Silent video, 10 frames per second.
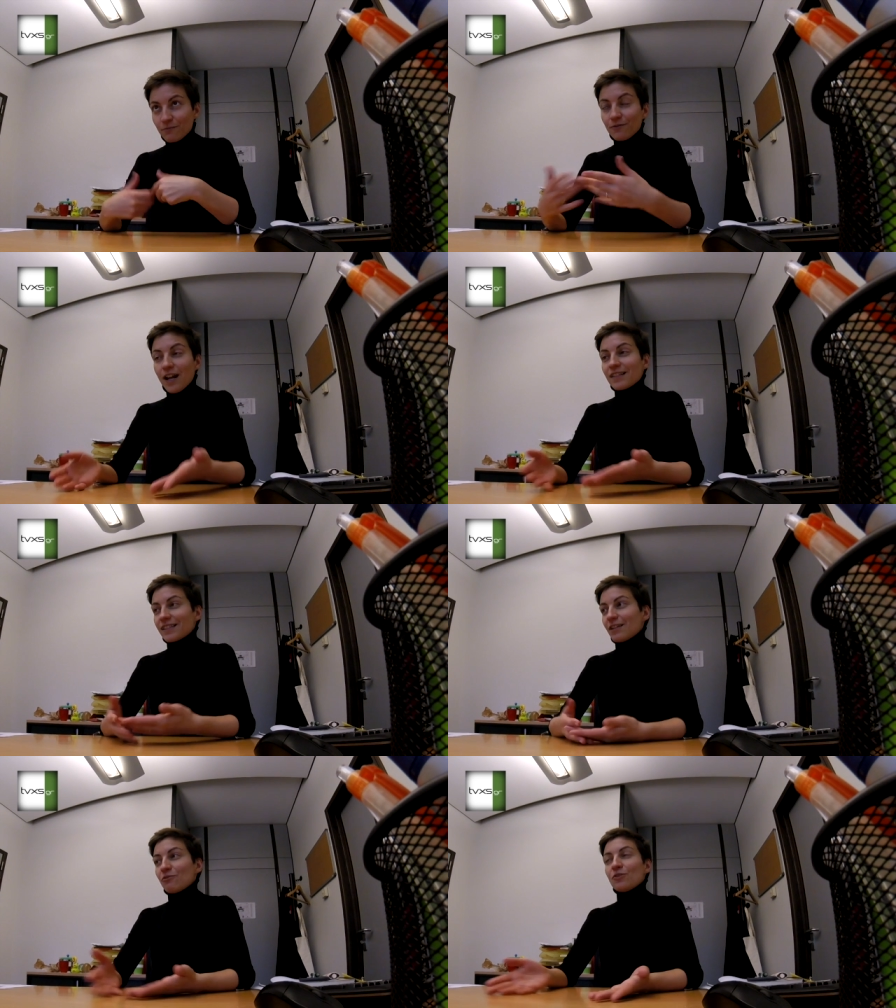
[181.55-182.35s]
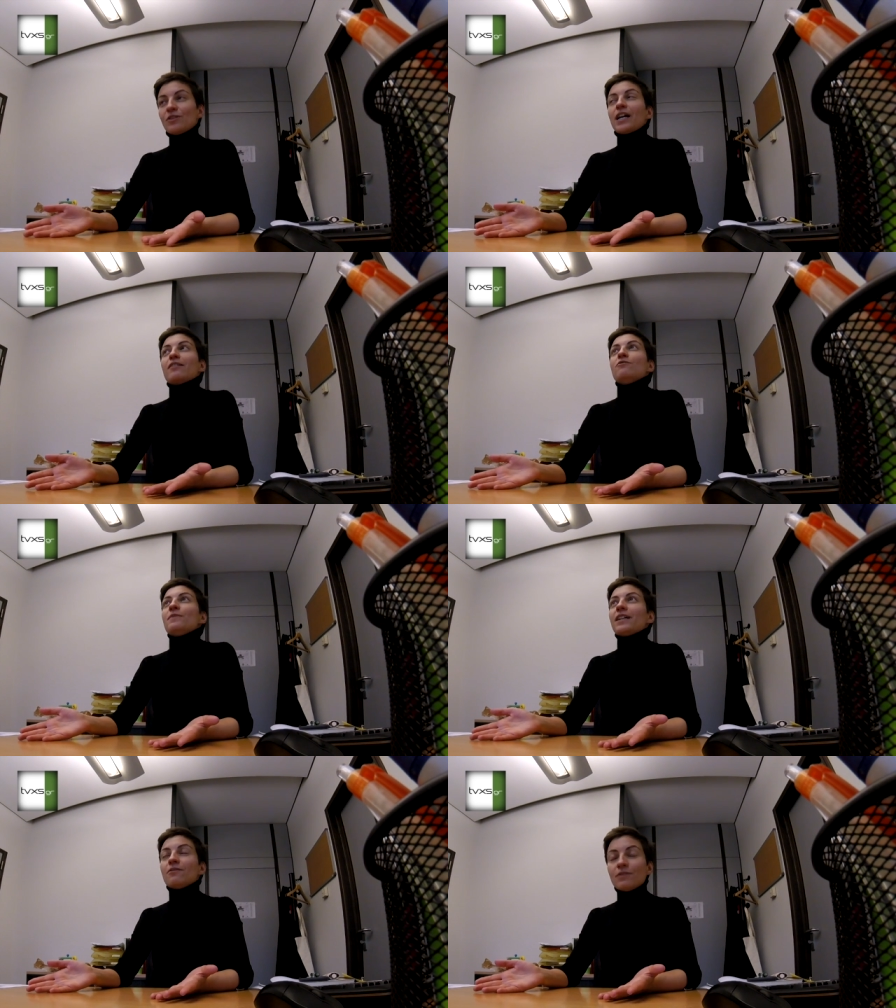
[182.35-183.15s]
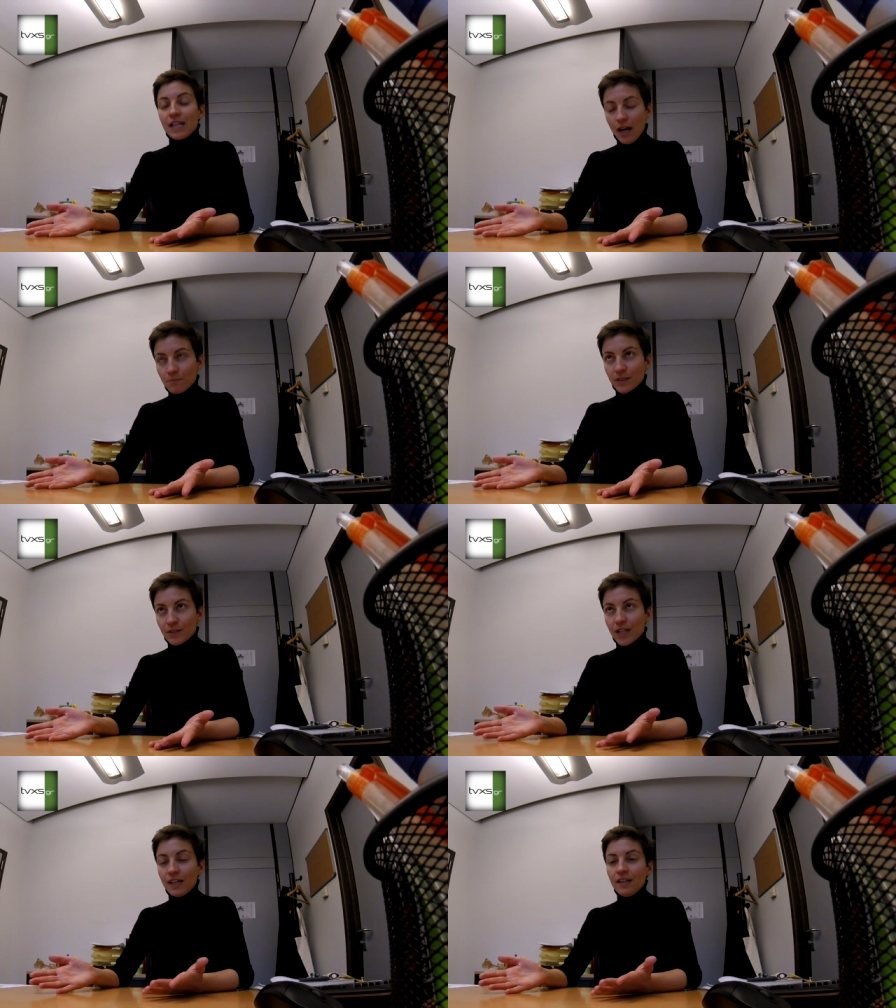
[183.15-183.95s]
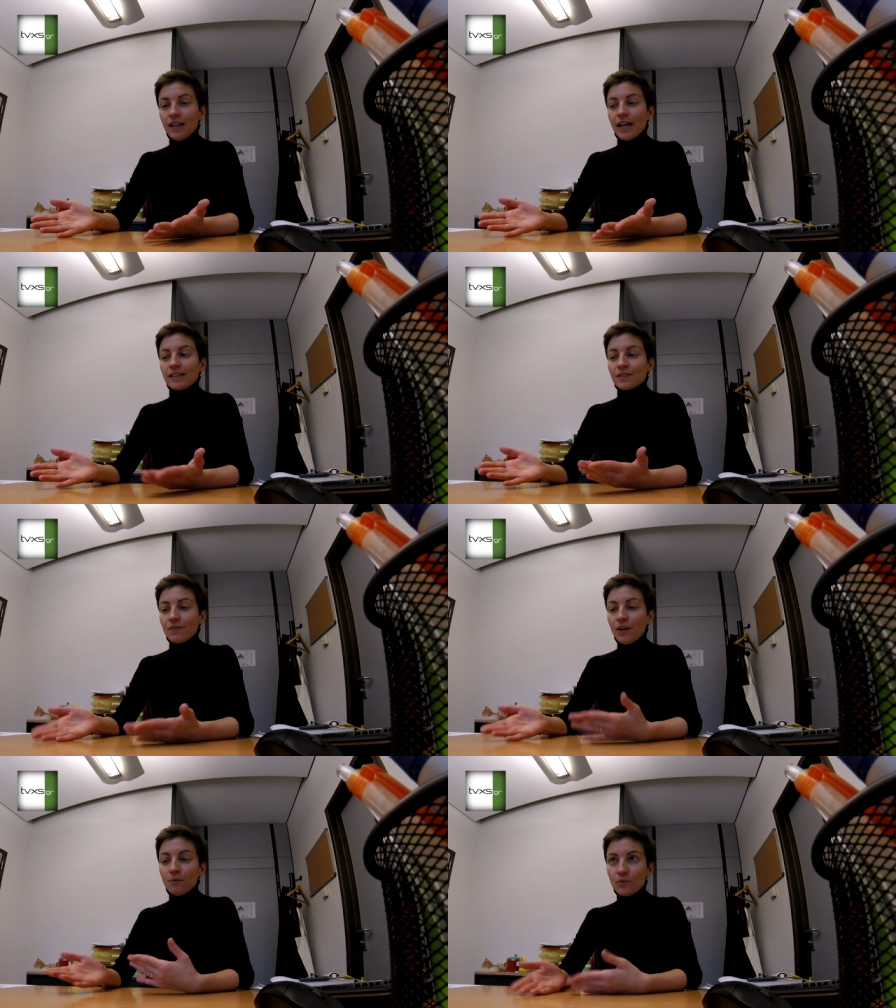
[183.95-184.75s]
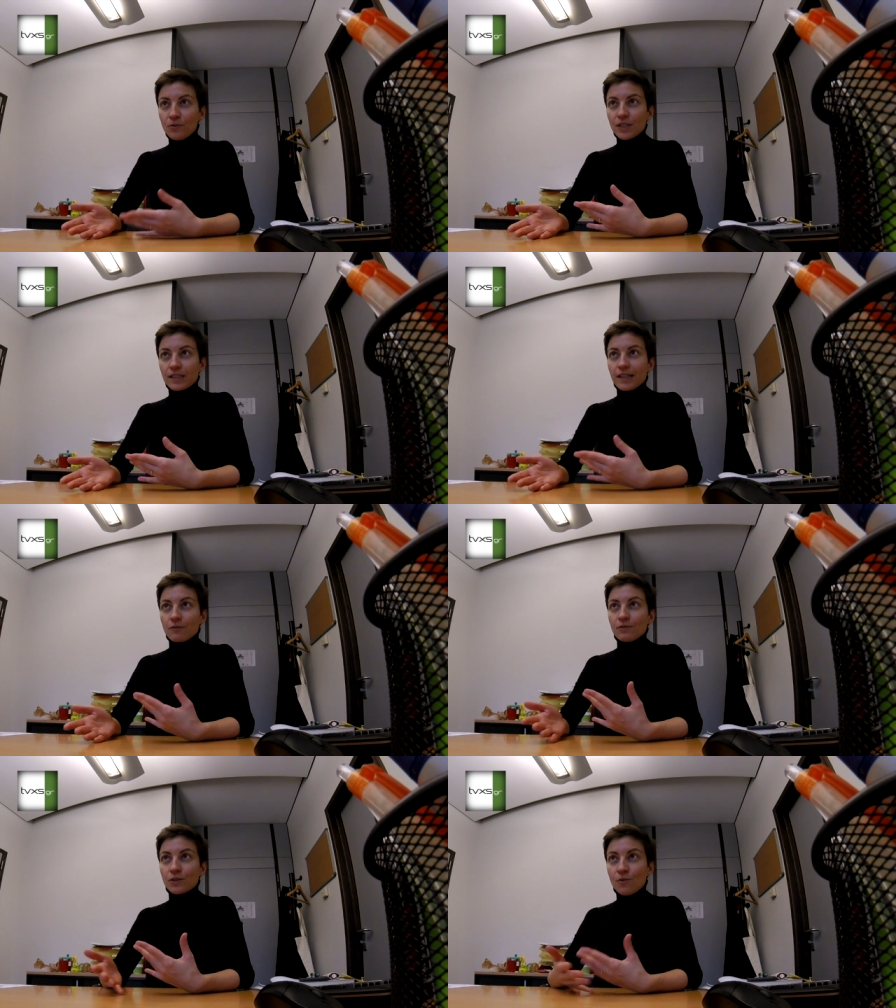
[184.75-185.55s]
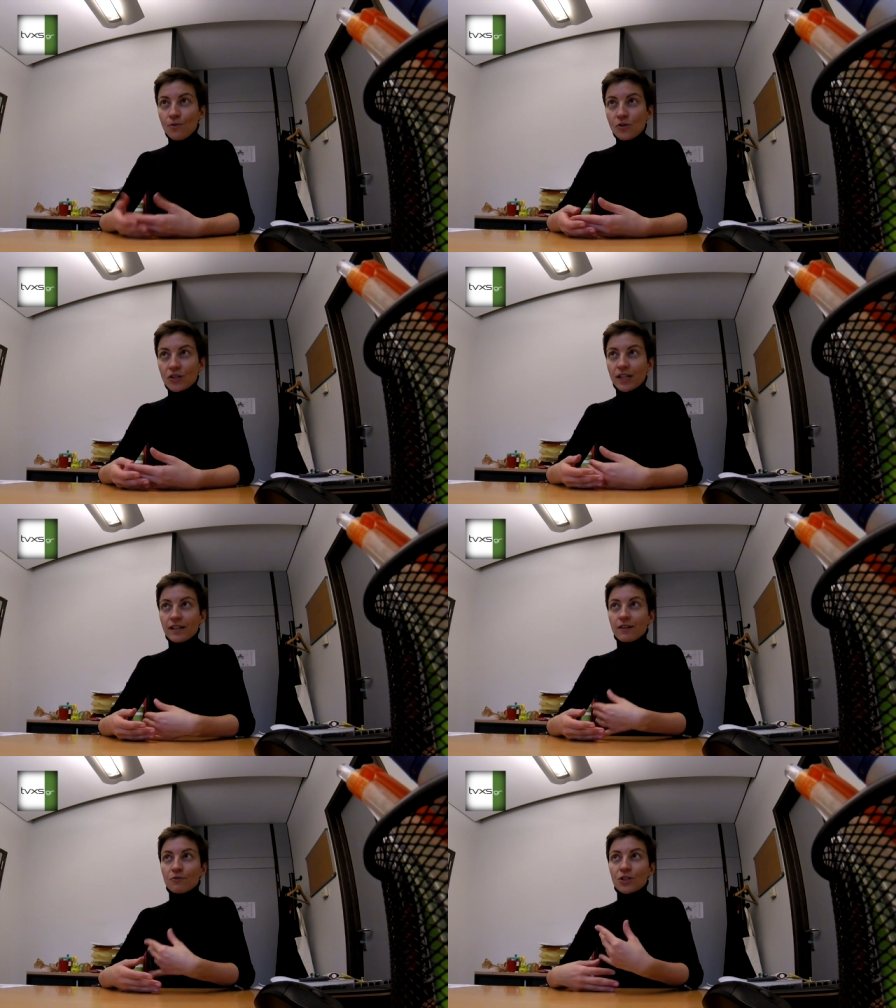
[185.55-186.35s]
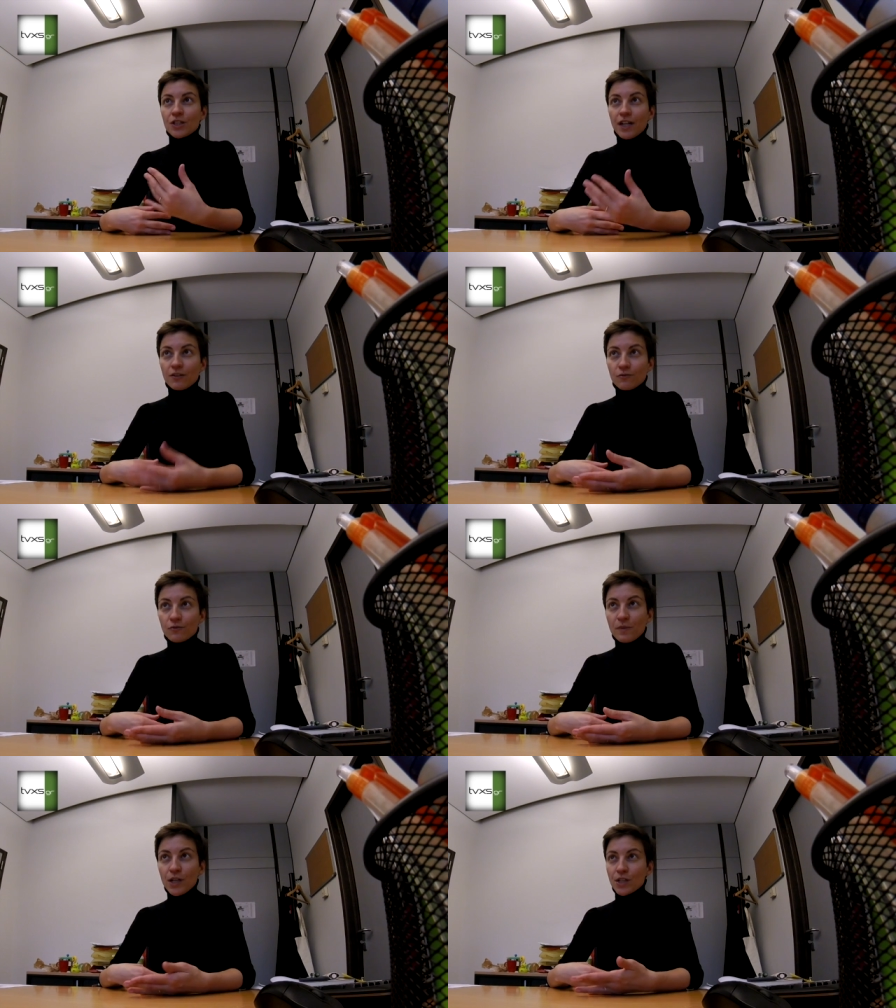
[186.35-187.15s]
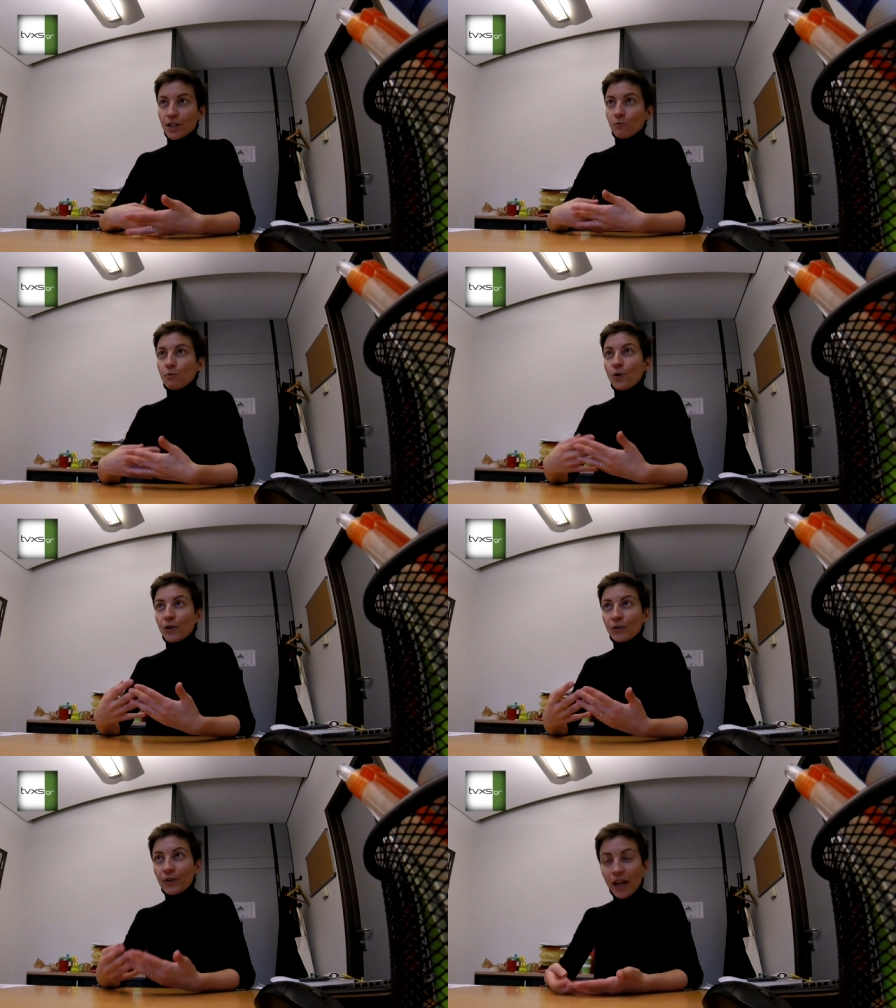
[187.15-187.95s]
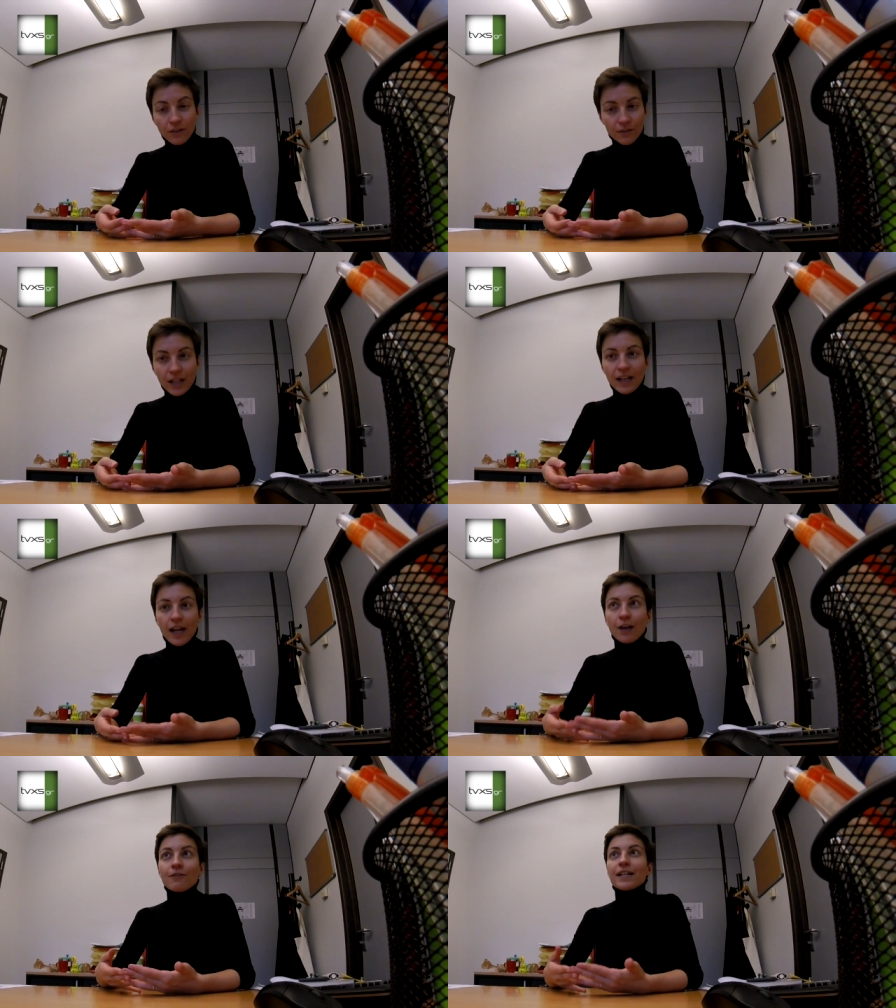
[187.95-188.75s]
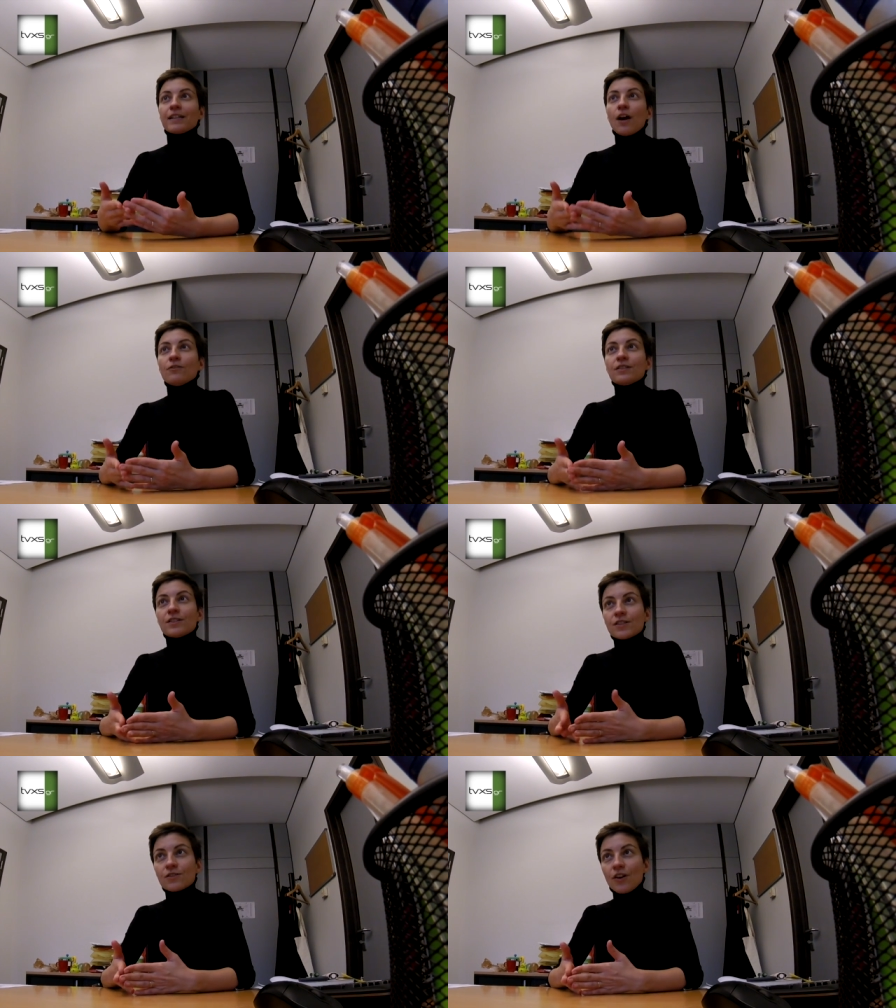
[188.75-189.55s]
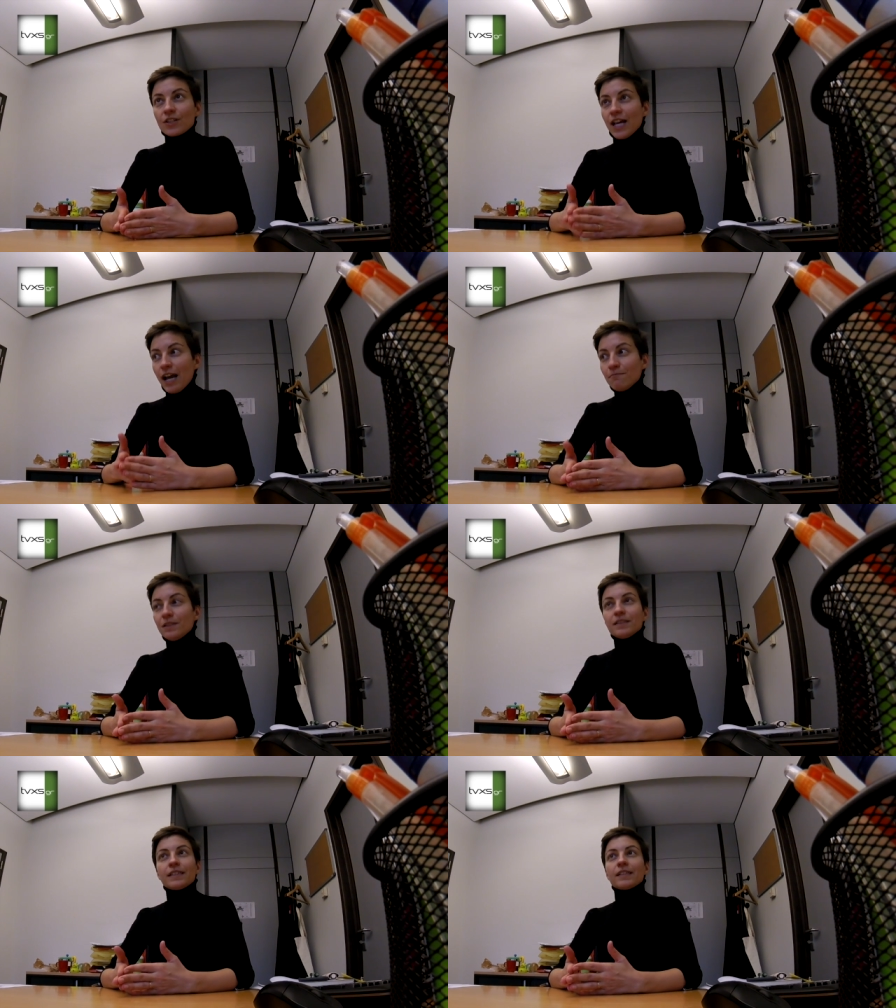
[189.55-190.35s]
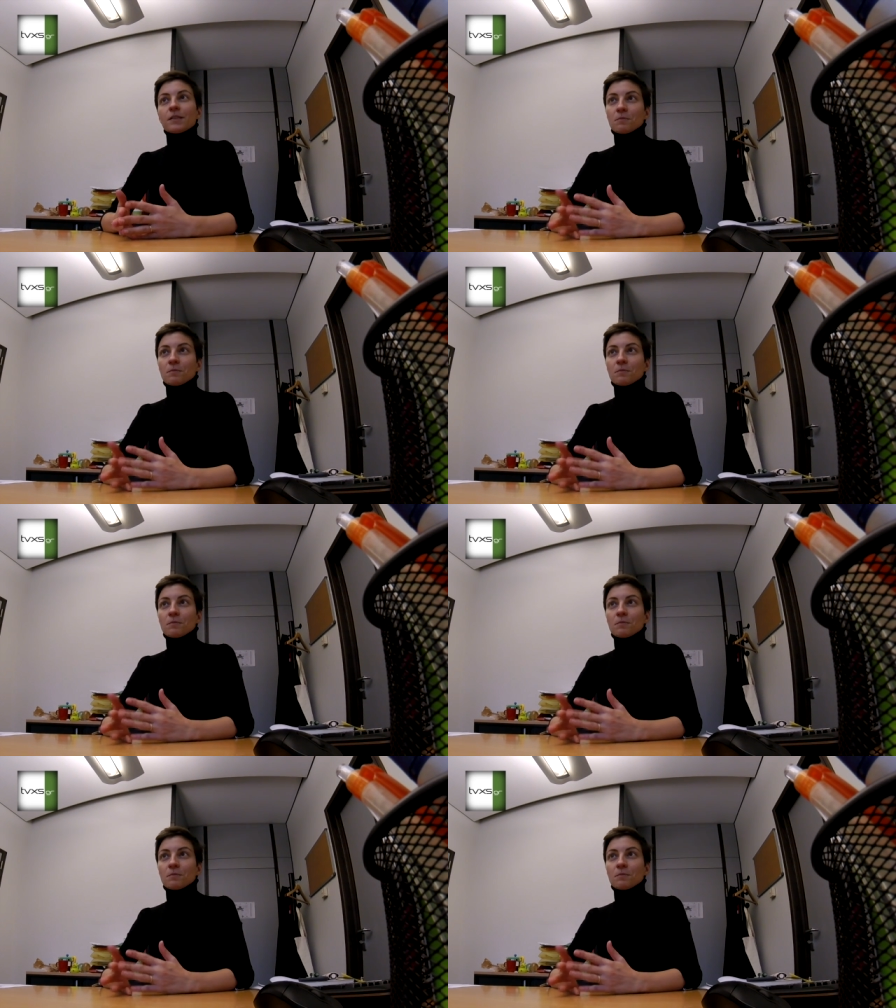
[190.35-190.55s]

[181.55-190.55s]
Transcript: in France, and then we're all like, oh my God, what happened? And it's very important that we coordinate, that we share information, that we work together. And right now, this is not happening,